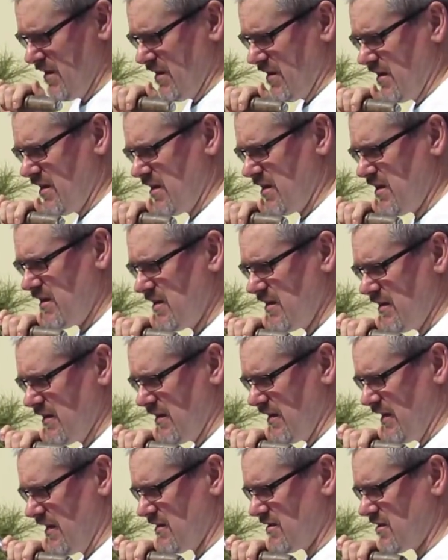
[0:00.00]
He
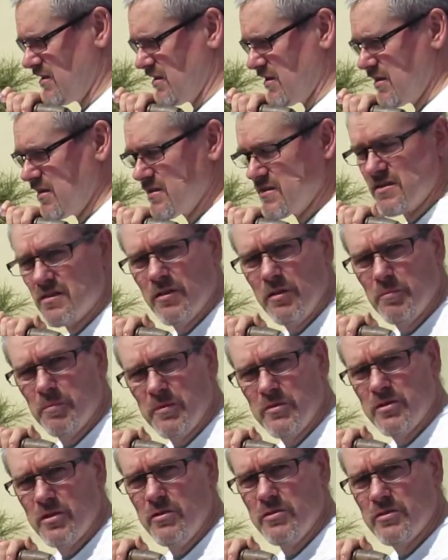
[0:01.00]
actually still
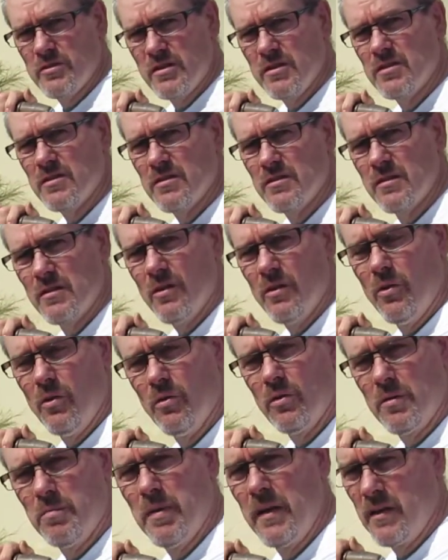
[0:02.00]
produces
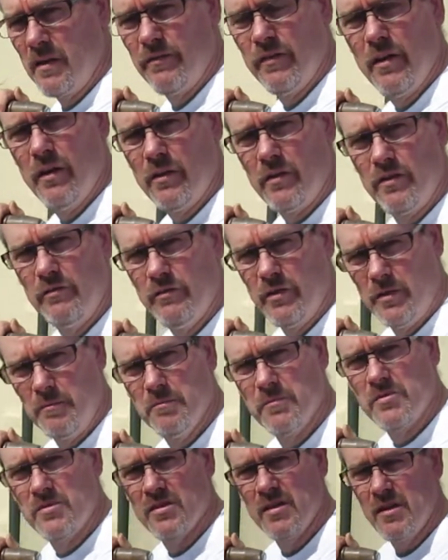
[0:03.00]
all the penny farthing
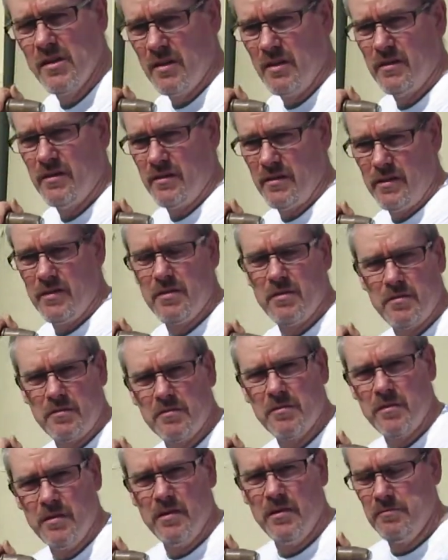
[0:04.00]
rims that
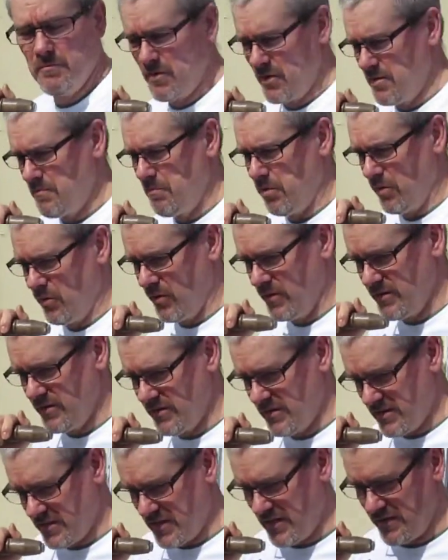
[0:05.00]
are employed in
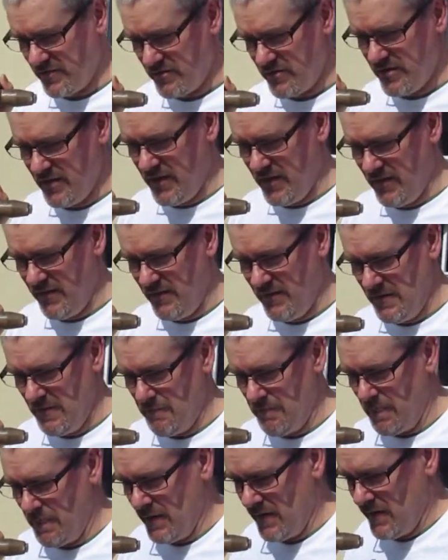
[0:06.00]
this country now.
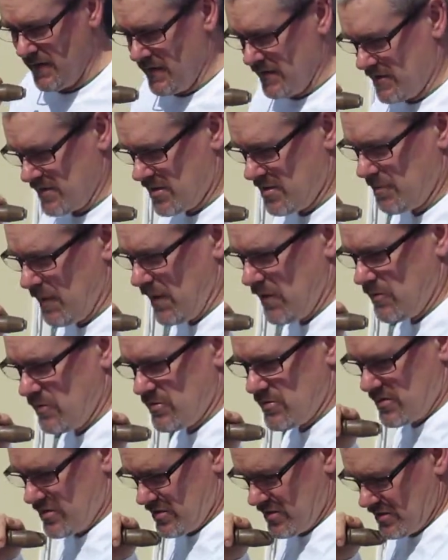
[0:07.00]

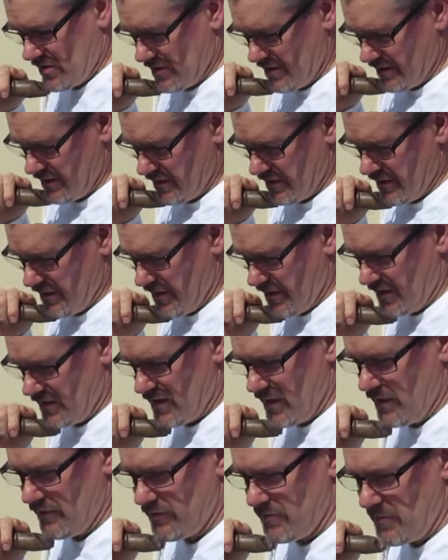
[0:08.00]
Spokes
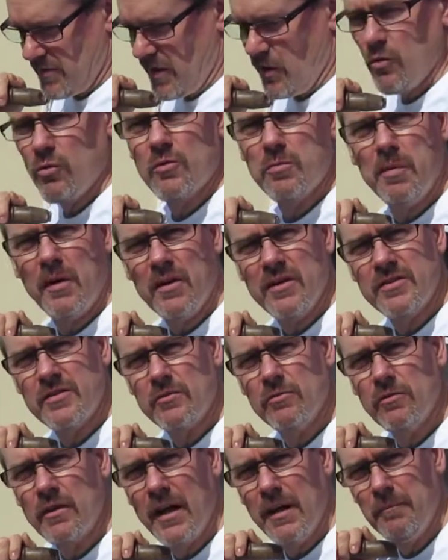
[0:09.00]
came from the old
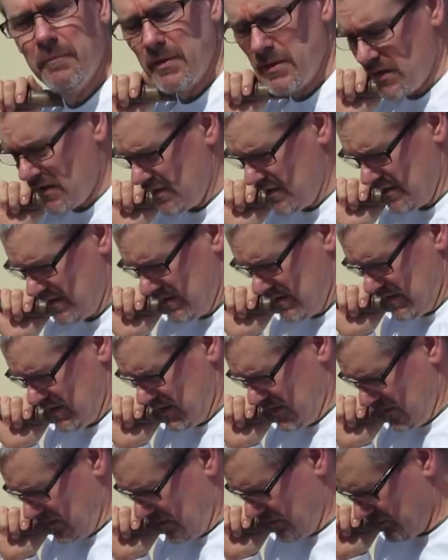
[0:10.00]
bicycle company.
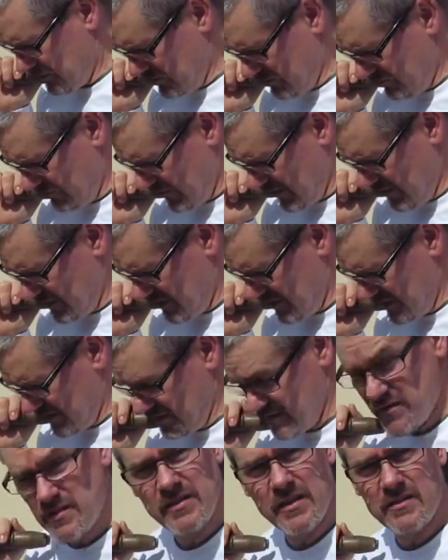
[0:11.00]
A good friend
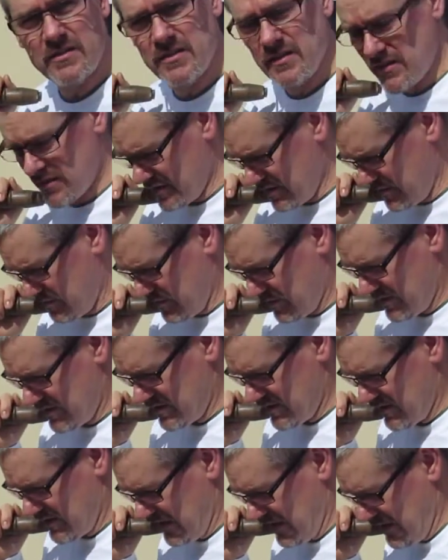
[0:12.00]
here, he's actually with us
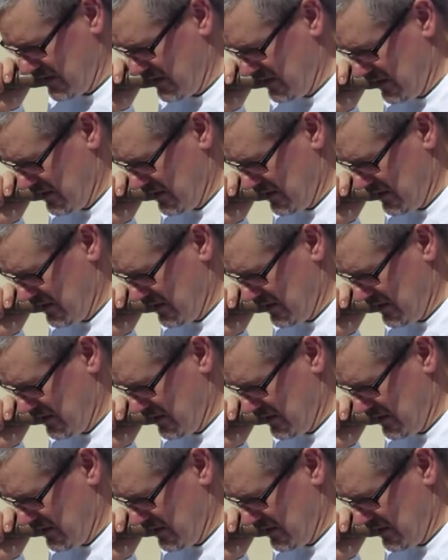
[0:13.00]
today.